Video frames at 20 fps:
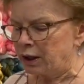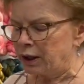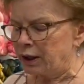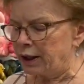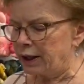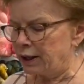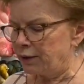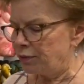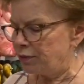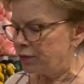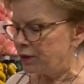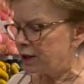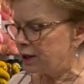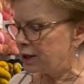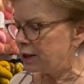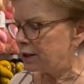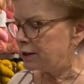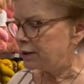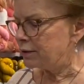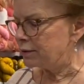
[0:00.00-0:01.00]
And
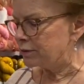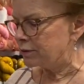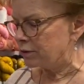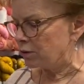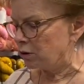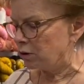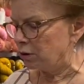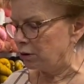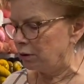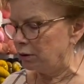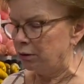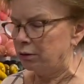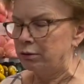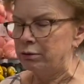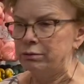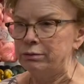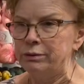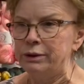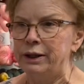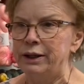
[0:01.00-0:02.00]
these are
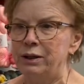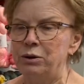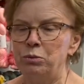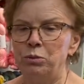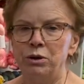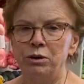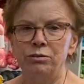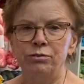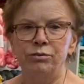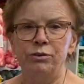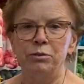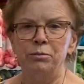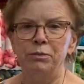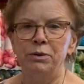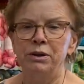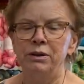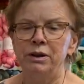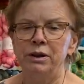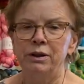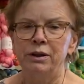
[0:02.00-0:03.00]
anywhere from
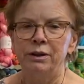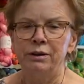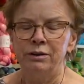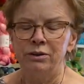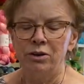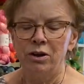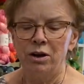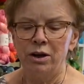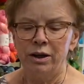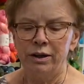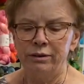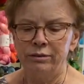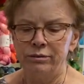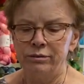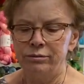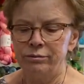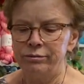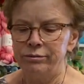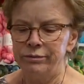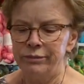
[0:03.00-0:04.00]
9,
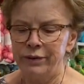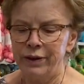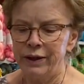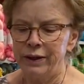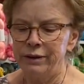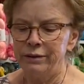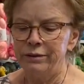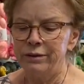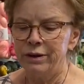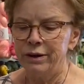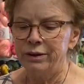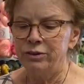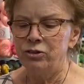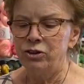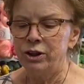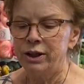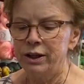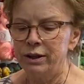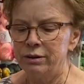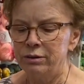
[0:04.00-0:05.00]
8, 9,
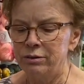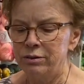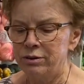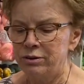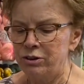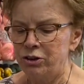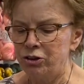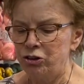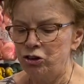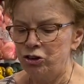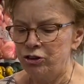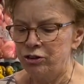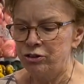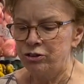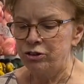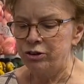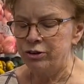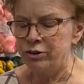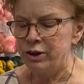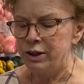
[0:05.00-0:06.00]
10 stitches
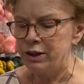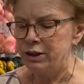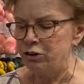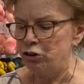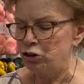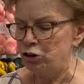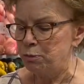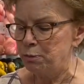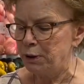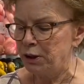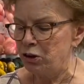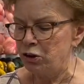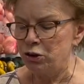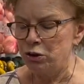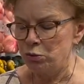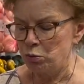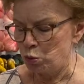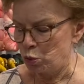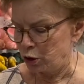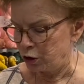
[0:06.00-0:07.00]
to the inch, depending
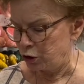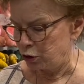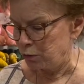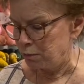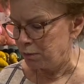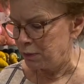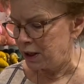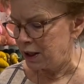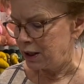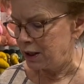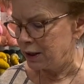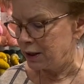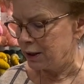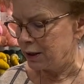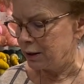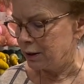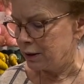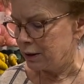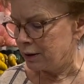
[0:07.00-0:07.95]
on what you're making.